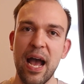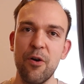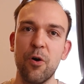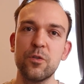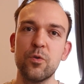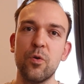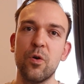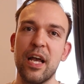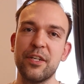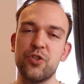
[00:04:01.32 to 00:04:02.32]
I
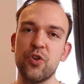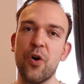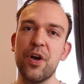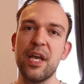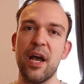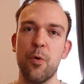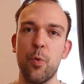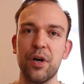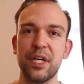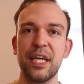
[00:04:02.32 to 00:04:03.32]
also enjoy
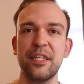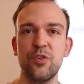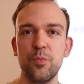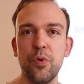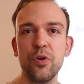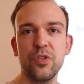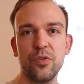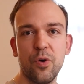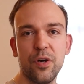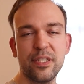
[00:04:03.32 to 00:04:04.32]
walking into
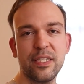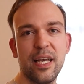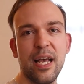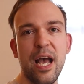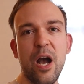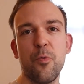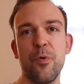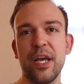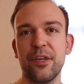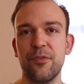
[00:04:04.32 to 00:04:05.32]
bookstores,
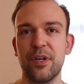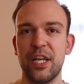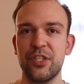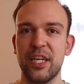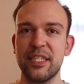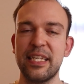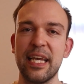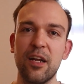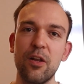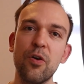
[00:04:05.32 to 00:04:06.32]
where you can just
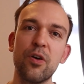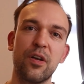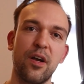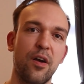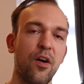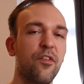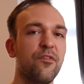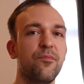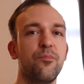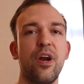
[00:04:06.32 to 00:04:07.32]
take a look
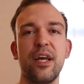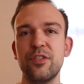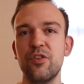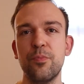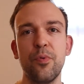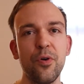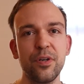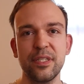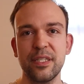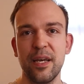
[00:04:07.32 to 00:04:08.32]
of brand new
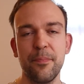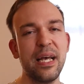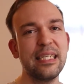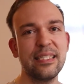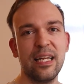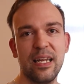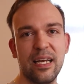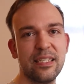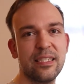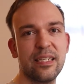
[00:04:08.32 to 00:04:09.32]
books,
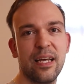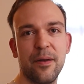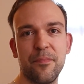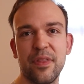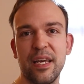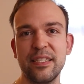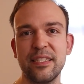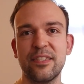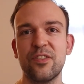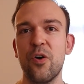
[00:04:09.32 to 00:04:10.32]
bestsellers. There's
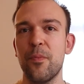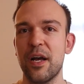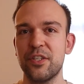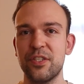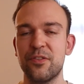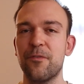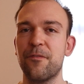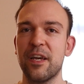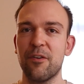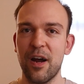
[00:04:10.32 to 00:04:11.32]
so much to
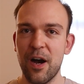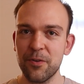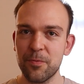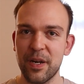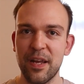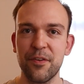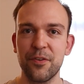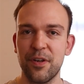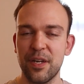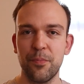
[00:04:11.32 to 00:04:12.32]
figure out whenever
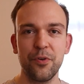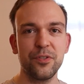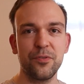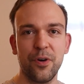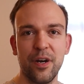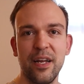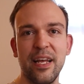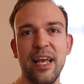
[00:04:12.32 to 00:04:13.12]
you're in a bookstore.